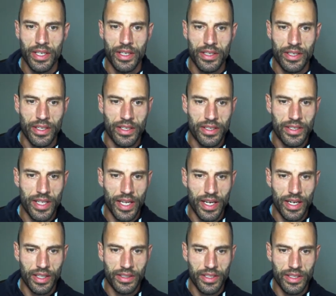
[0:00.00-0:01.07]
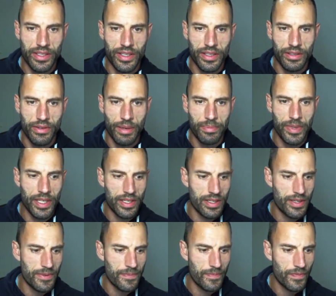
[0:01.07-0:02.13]
So instead, I'll just interrupt
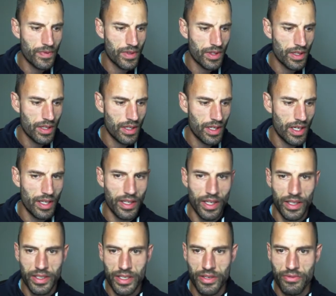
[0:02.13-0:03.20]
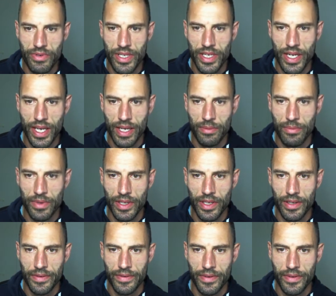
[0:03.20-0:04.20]
this, and then I'll just rename the